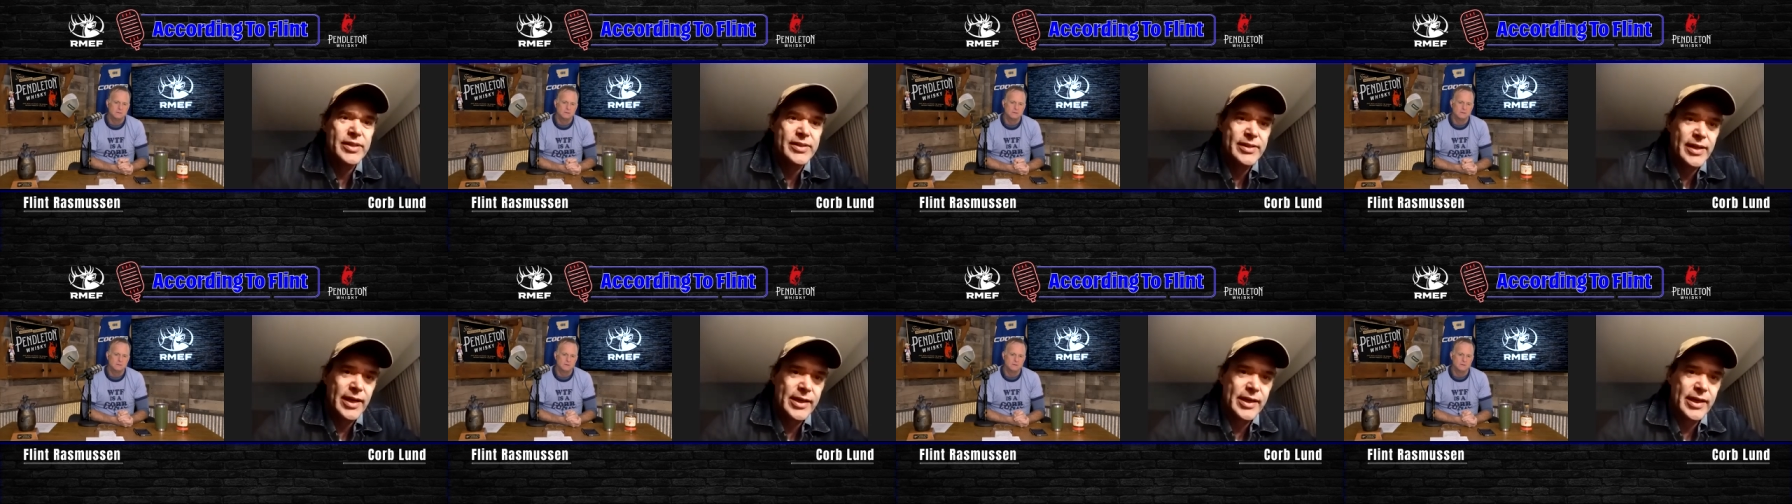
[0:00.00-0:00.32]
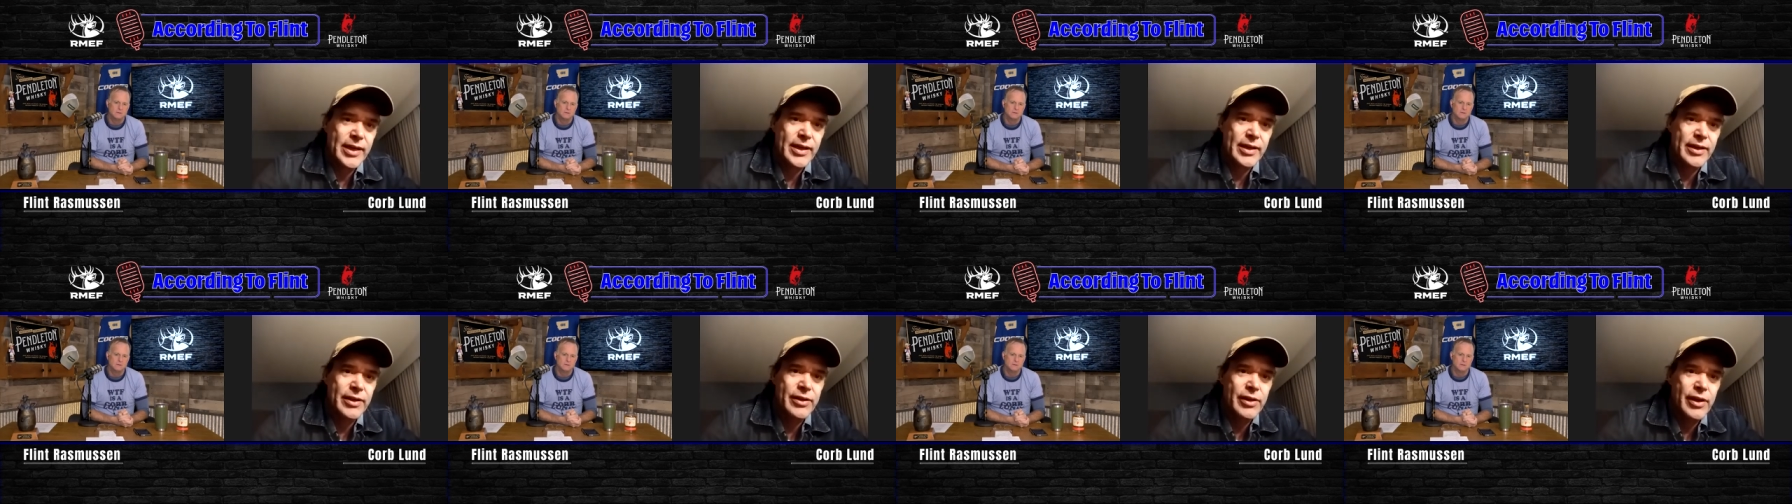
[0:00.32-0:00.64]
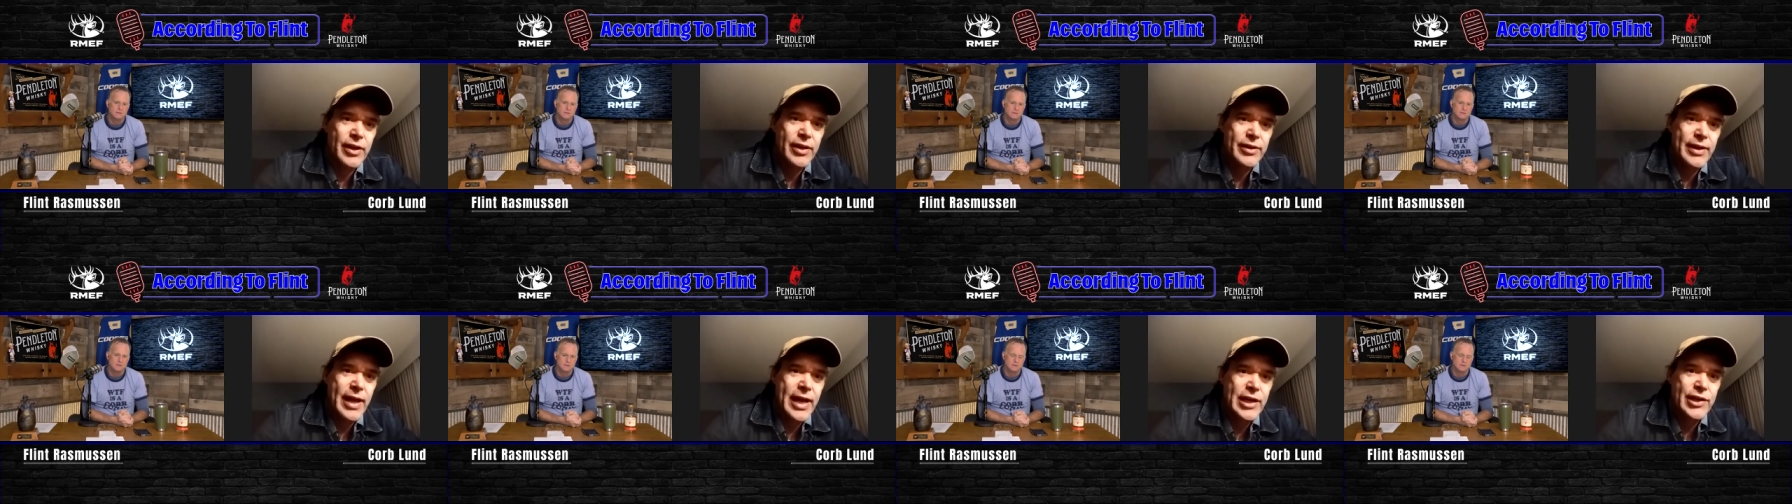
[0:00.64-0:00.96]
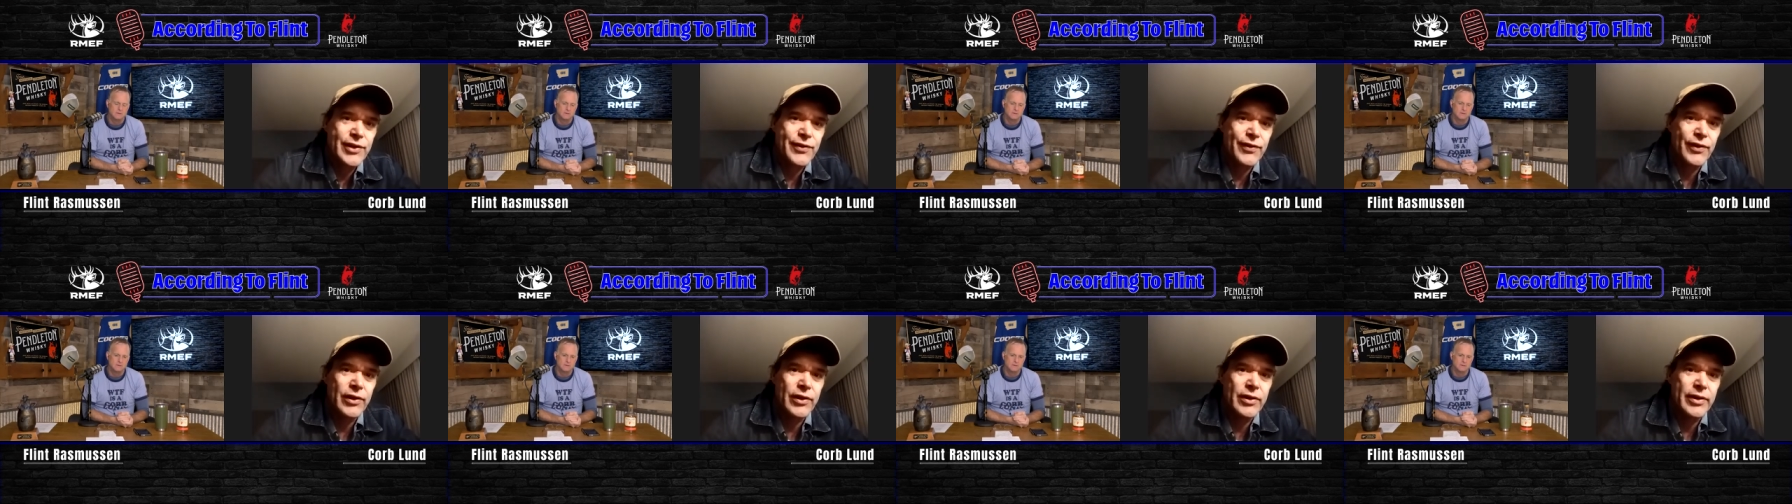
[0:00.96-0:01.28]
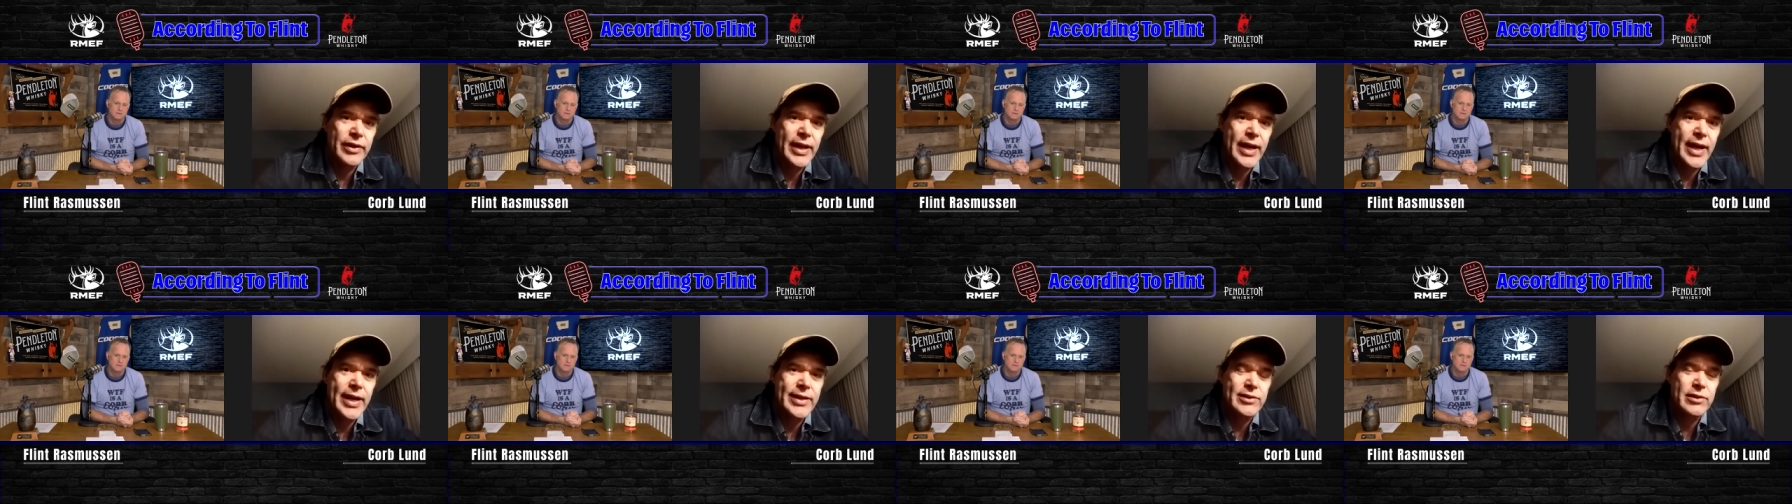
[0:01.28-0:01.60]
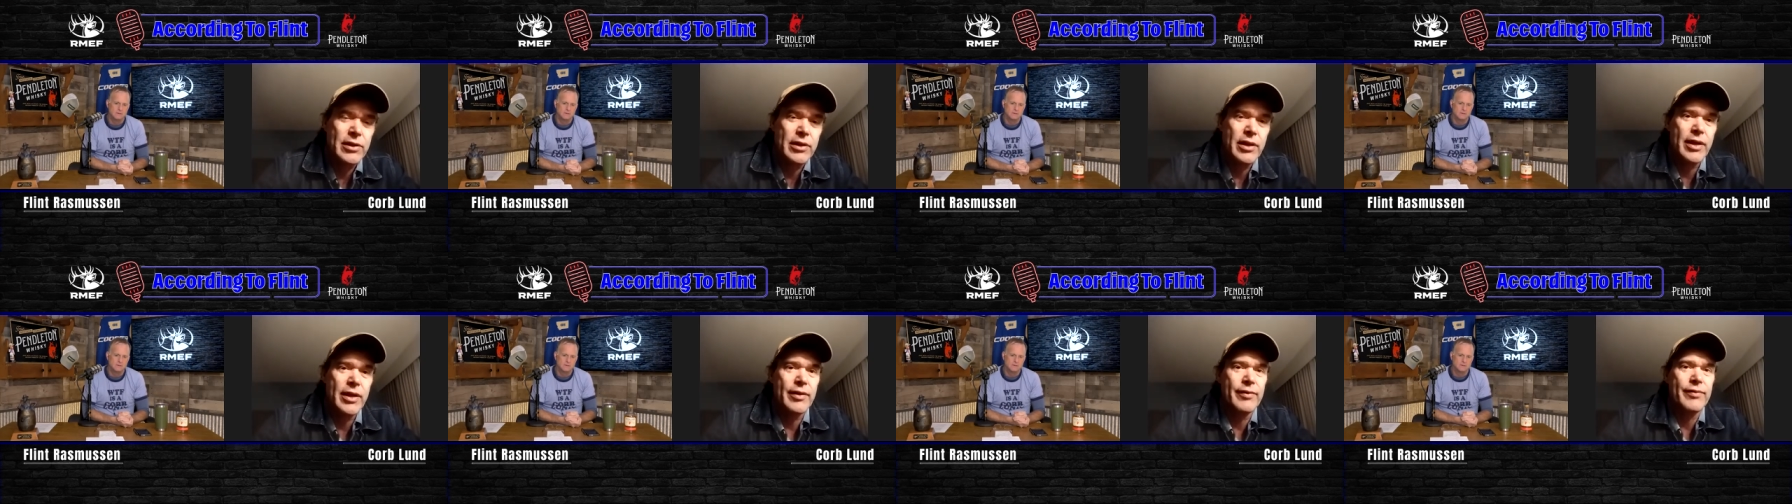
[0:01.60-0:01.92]
Kentucky and, and, Nashville, and it
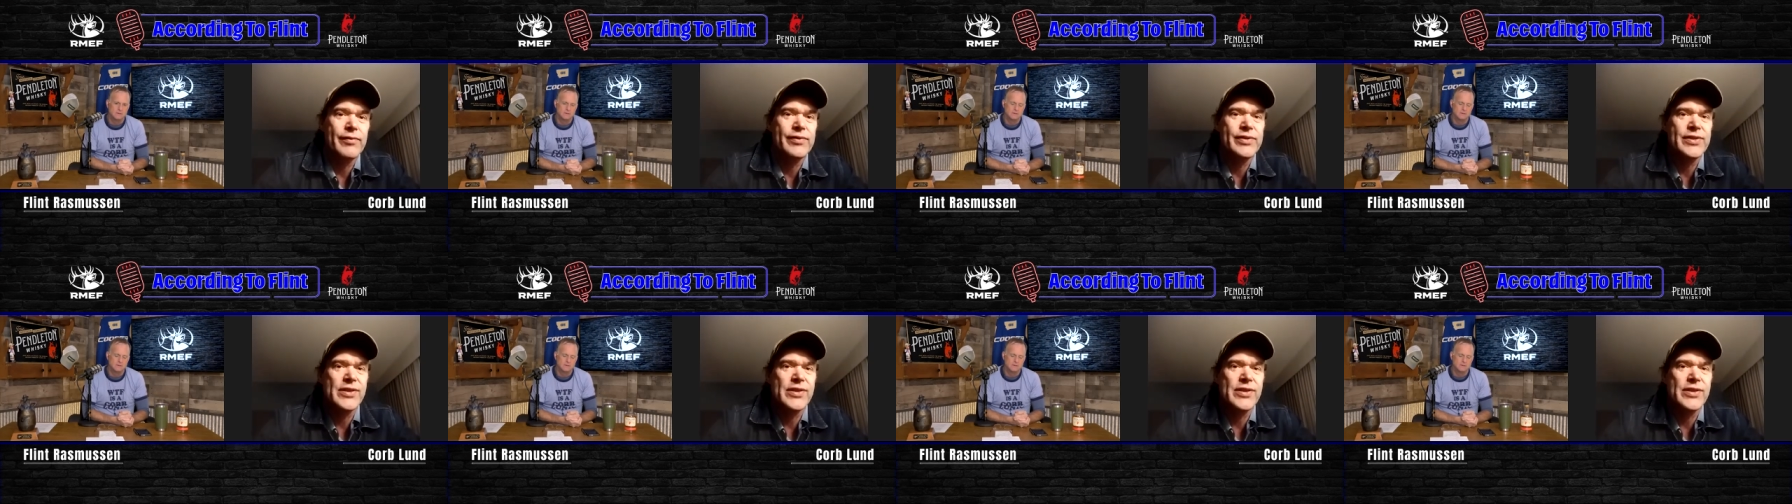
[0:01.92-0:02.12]
has a lot of